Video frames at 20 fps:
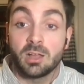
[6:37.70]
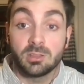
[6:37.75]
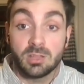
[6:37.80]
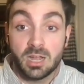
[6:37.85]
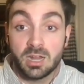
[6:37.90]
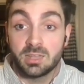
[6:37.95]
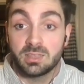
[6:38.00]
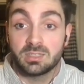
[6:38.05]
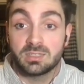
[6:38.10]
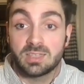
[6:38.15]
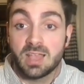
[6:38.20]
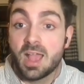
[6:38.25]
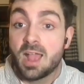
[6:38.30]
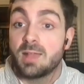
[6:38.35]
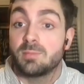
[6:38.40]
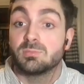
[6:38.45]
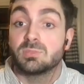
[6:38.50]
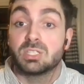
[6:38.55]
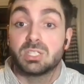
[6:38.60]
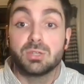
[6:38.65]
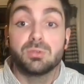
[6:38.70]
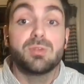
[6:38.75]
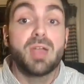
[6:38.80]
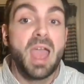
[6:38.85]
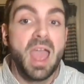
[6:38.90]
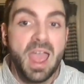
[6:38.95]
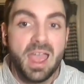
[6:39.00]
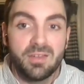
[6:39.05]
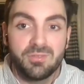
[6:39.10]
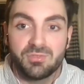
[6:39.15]
a lot of the time to
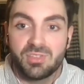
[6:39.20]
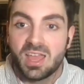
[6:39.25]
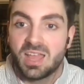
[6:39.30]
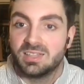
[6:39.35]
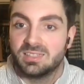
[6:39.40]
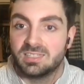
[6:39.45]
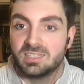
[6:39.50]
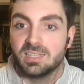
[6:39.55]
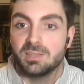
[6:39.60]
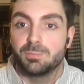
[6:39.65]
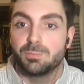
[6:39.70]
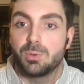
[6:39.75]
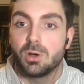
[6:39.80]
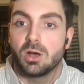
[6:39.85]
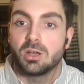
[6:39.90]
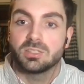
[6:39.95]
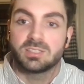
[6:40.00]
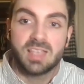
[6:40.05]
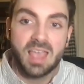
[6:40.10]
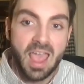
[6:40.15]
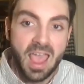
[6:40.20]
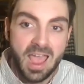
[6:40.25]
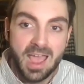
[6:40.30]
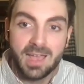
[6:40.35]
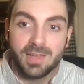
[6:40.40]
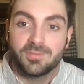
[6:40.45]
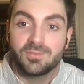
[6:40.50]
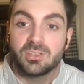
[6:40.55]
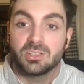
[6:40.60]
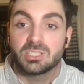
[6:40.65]
have that deep ball, to
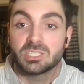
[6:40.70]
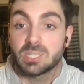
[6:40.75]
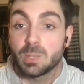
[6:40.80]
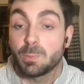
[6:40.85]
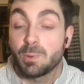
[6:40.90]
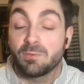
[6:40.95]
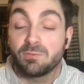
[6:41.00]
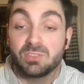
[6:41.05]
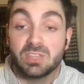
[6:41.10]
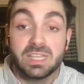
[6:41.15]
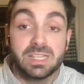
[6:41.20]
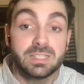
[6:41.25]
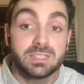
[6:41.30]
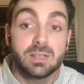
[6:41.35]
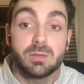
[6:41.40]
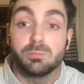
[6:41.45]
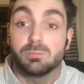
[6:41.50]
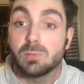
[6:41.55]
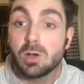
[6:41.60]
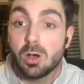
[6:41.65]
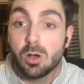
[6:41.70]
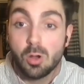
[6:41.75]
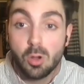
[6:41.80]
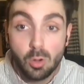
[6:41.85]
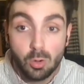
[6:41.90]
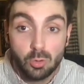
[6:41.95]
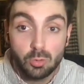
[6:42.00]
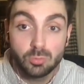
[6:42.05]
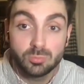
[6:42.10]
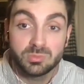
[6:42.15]
have some of these
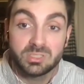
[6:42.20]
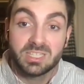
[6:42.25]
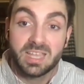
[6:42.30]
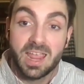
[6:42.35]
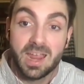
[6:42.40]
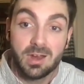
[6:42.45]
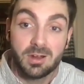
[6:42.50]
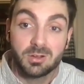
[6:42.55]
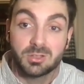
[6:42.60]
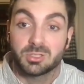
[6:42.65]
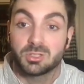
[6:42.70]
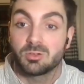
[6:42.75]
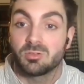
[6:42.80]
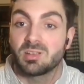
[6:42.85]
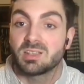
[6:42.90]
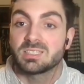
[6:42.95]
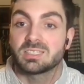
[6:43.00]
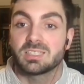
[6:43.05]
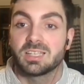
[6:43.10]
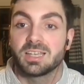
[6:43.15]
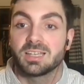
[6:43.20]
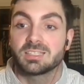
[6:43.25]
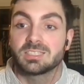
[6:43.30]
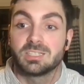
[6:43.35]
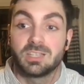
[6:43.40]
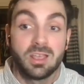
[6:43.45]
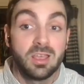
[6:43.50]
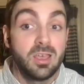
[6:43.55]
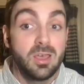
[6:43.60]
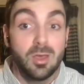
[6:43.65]
Mahomes
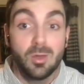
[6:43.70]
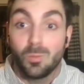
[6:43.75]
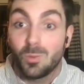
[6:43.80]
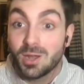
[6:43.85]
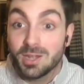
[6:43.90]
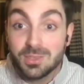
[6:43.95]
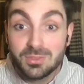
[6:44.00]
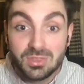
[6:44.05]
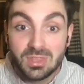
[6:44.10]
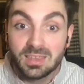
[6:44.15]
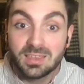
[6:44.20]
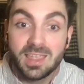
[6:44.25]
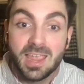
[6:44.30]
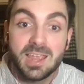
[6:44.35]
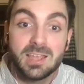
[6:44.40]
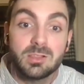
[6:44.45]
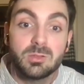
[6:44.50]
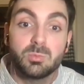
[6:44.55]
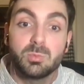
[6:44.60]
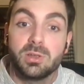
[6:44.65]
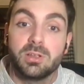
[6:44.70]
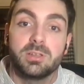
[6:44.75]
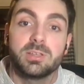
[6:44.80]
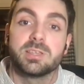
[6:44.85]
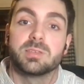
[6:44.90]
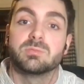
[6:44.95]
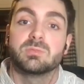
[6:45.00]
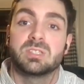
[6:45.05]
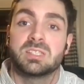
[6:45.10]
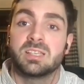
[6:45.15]
characteristics. Why do you think Caleb
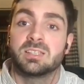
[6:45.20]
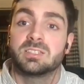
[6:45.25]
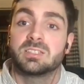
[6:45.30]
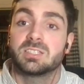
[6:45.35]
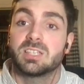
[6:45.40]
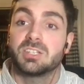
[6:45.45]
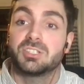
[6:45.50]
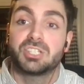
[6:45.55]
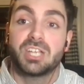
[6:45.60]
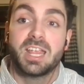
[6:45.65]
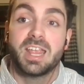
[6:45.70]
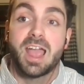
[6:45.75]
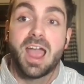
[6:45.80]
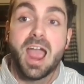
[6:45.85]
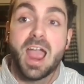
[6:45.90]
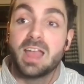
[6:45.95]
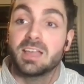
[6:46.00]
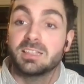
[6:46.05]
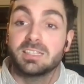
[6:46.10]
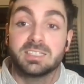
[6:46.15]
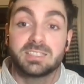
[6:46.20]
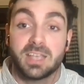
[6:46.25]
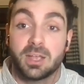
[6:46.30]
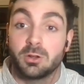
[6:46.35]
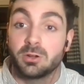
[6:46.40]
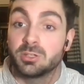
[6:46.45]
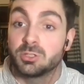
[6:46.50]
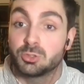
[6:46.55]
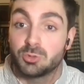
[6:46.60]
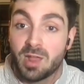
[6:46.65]
Williams is such a highly
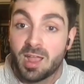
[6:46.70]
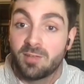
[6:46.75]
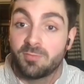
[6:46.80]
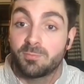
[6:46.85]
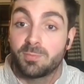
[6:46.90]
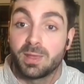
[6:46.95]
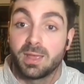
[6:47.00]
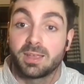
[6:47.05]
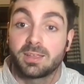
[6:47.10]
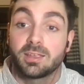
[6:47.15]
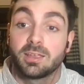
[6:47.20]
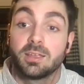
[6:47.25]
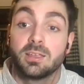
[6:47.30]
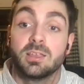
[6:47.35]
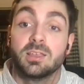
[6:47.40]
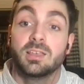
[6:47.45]
touted draft pick?